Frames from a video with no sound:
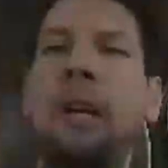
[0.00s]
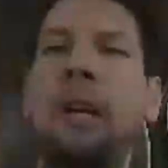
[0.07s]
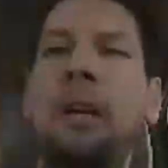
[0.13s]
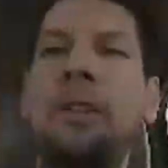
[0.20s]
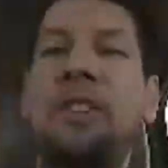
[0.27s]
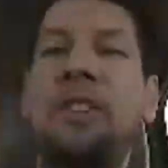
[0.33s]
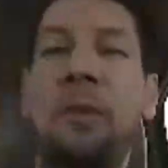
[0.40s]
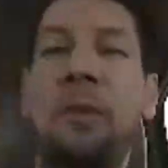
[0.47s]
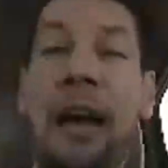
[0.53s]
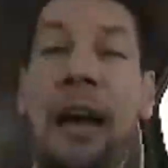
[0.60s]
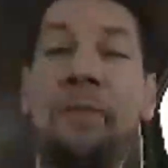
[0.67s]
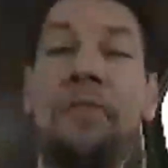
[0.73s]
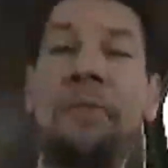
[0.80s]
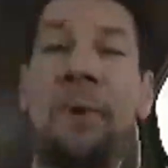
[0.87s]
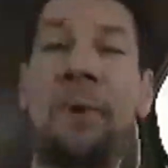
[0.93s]
don't
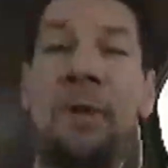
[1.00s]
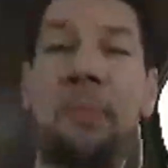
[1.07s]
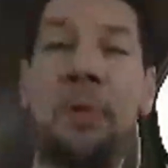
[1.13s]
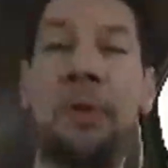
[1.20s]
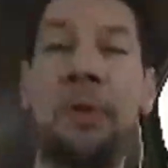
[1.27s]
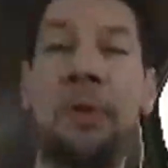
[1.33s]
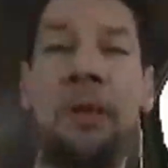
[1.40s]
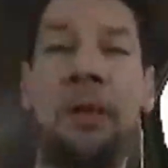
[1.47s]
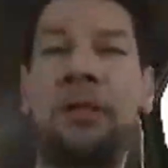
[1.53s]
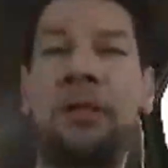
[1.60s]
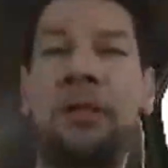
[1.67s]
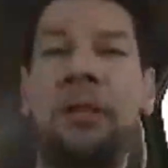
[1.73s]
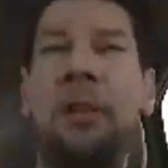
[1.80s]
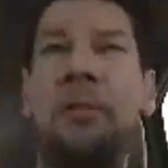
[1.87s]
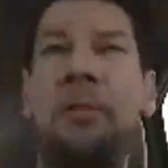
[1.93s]
have as much blue
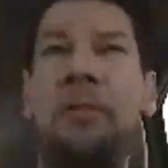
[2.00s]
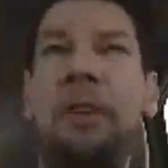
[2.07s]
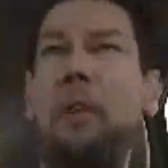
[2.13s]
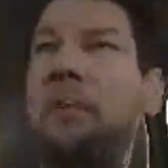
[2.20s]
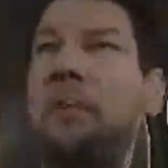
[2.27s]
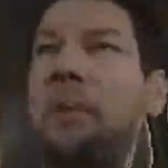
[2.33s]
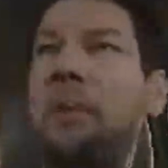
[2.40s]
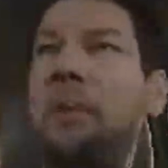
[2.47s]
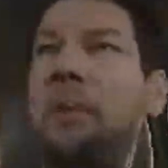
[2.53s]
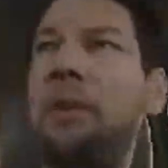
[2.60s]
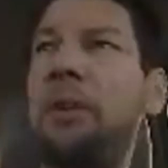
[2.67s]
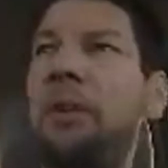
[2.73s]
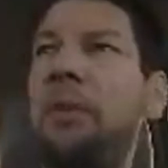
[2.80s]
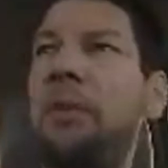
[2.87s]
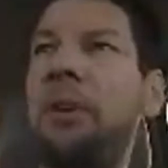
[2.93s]
collar stuff. When
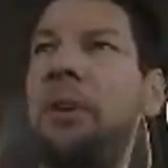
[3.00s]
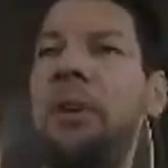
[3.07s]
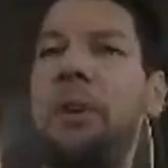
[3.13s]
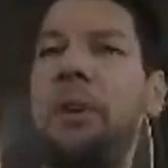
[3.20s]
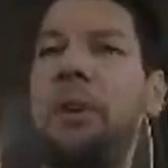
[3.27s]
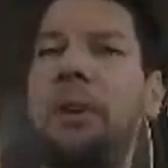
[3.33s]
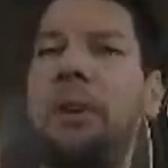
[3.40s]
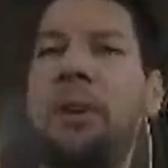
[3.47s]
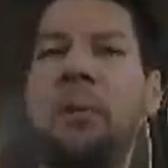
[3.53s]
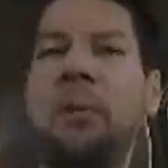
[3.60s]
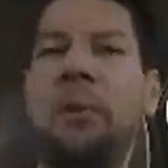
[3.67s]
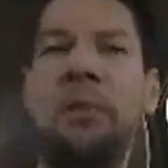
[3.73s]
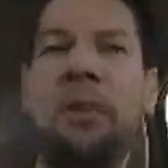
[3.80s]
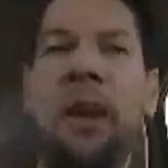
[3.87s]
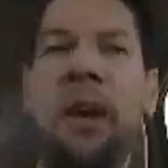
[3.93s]
you've
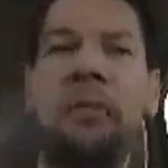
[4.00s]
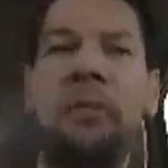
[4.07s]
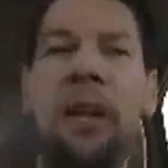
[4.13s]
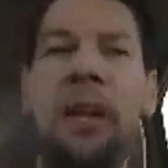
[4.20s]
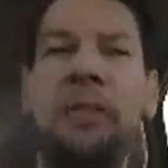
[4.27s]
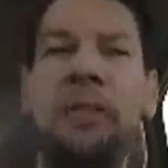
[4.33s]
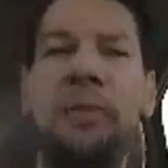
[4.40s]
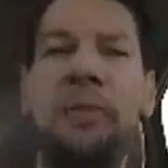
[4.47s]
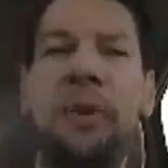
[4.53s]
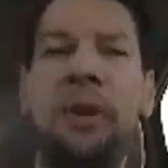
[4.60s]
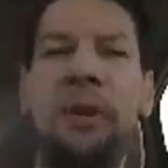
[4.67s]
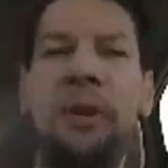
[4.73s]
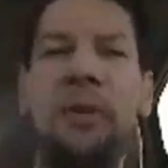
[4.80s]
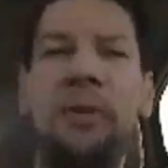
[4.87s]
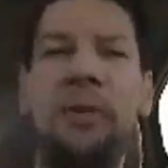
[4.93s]
held a wrench, when
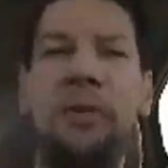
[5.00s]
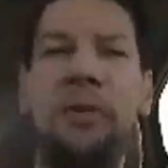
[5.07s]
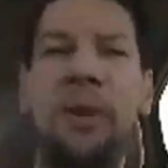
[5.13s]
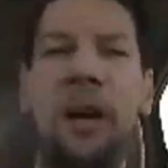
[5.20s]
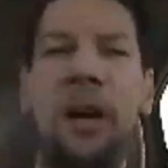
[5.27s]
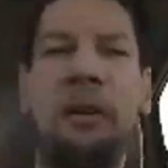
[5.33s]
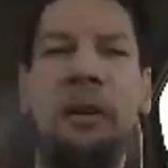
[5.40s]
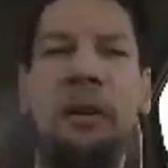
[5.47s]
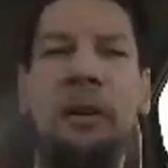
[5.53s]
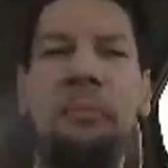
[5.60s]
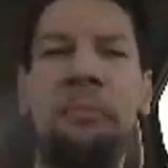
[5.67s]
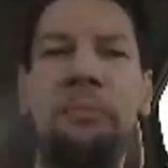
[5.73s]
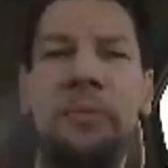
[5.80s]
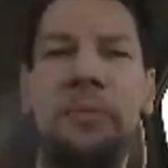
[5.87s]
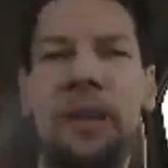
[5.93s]
you've
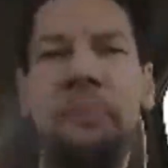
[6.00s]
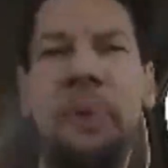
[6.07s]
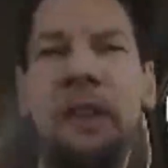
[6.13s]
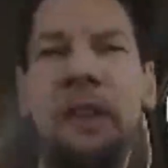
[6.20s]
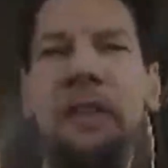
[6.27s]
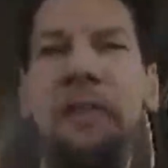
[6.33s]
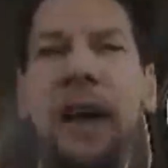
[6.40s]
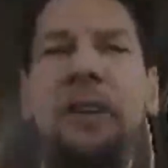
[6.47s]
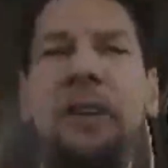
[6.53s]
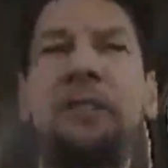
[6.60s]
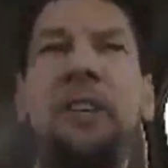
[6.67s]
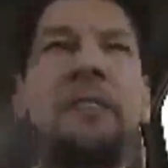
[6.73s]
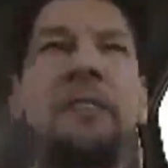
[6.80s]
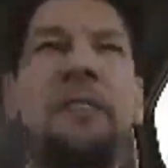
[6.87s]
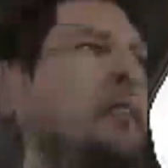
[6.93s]
manufacturing
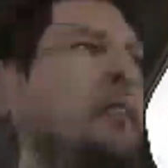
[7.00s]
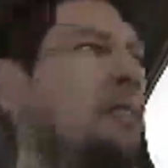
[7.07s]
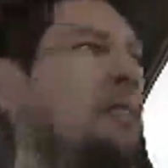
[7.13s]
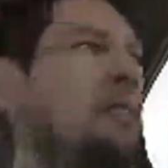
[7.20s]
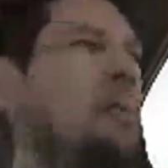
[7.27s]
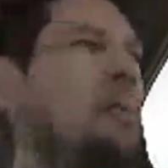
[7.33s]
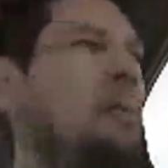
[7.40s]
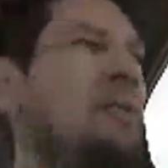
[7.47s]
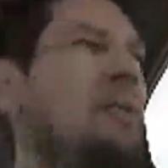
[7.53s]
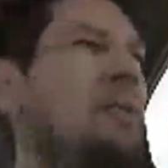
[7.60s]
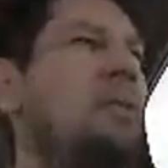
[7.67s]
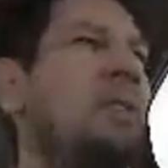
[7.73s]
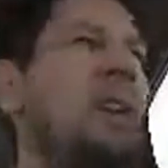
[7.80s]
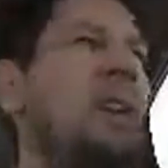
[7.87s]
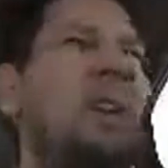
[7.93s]
exactly. So when
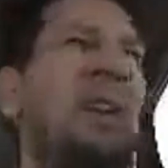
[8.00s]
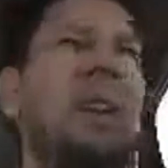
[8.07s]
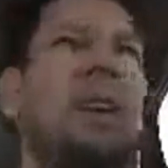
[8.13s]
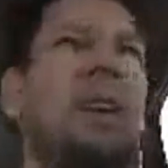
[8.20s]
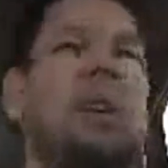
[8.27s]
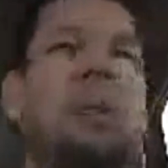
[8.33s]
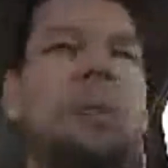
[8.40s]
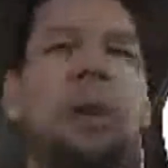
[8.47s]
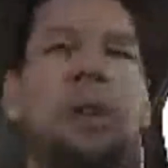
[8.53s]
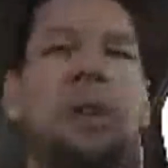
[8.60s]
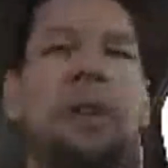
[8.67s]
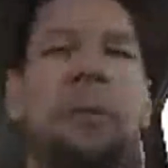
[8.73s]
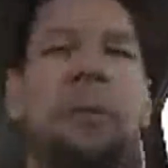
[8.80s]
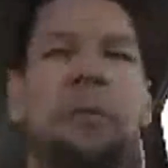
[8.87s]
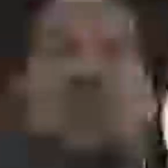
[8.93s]
you've worked in
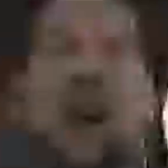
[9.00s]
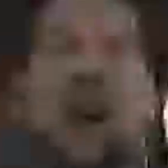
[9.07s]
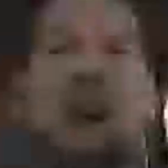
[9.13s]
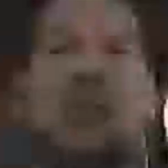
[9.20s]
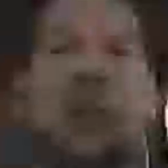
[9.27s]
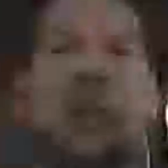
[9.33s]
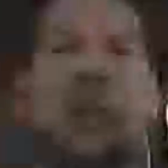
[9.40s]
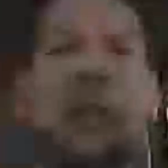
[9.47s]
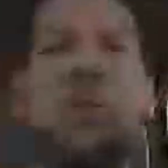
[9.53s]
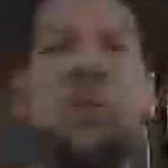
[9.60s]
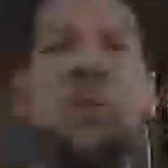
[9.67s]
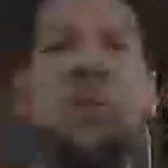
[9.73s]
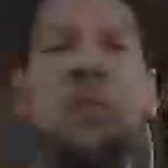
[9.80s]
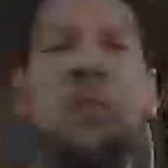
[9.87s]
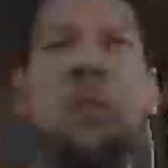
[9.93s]
manufacturing, and Will,
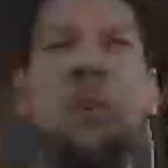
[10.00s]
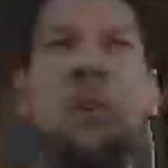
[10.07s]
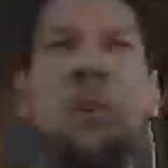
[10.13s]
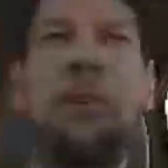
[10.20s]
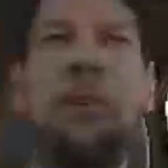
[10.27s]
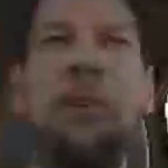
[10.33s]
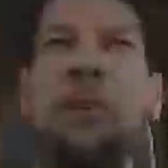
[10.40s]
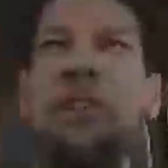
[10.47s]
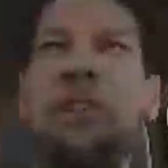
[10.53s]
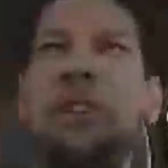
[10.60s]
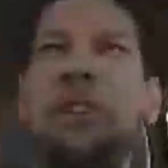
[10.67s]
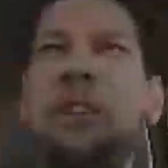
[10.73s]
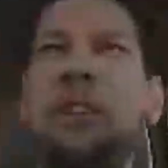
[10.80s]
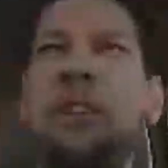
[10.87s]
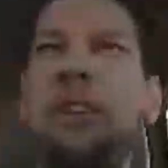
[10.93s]
you can probably appreciate
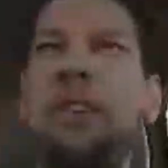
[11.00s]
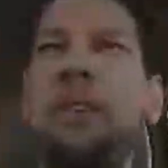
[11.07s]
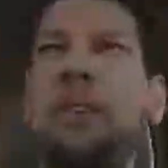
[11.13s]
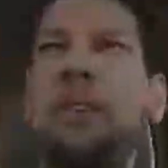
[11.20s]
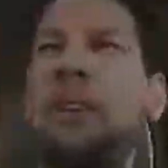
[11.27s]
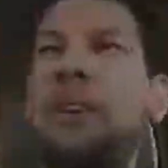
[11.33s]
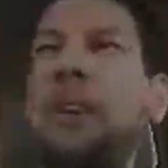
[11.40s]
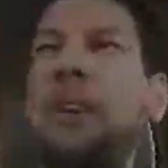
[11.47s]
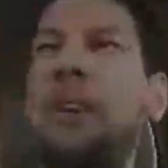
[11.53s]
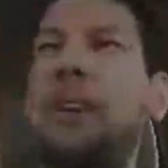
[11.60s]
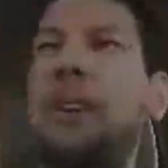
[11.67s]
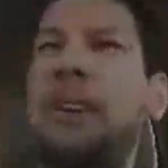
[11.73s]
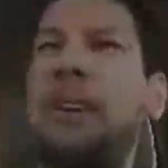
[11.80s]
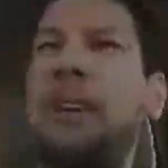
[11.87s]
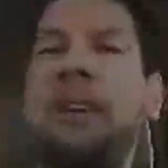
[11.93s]
this.
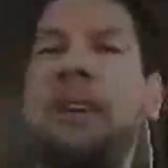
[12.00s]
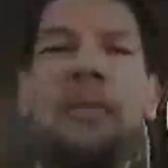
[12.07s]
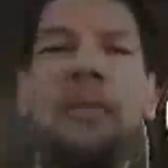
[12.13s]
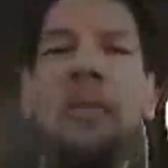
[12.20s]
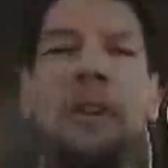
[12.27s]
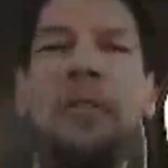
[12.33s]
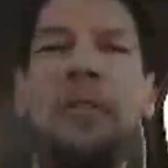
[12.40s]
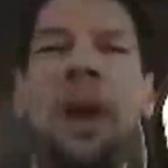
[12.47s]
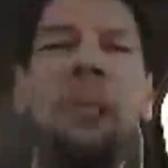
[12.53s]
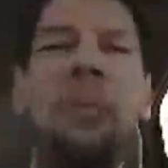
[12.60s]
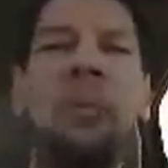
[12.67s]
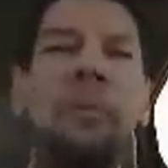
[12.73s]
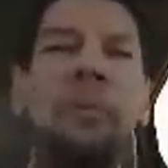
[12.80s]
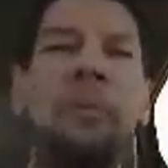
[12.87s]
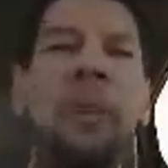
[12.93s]
If you've never operated a
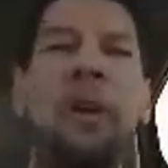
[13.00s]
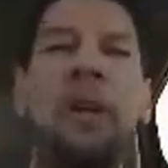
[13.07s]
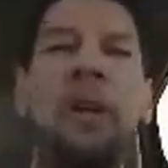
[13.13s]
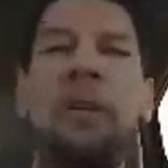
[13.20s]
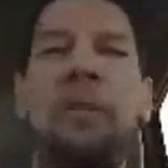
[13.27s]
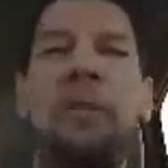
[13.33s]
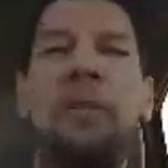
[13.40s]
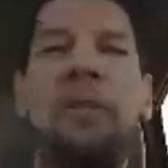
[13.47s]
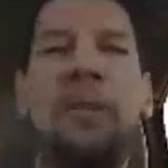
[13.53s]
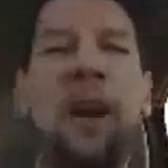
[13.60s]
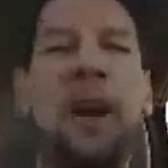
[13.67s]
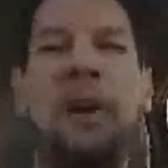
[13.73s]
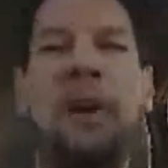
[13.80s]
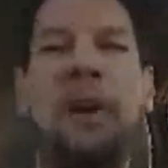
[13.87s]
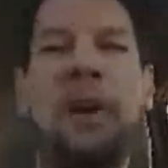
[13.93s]
mill, if you've never
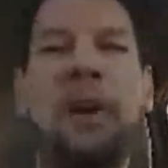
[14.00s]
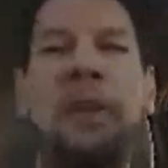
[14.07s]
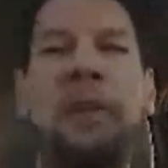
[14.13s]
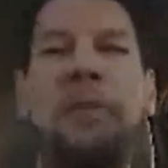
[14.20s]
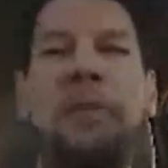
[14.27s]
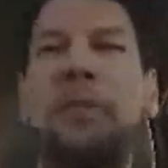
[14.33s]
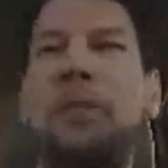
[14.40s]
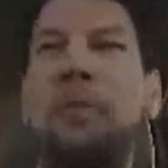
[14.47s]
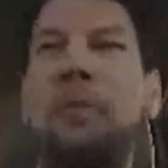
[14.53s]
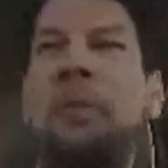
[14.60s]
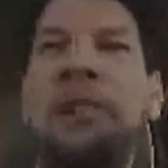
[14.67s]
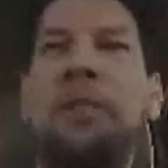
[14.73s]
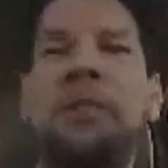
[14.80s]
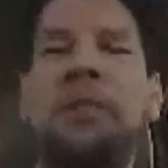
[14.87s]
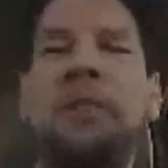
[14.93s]
operated a drill press, and you're
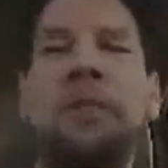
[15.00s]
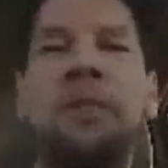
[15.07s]
trying to put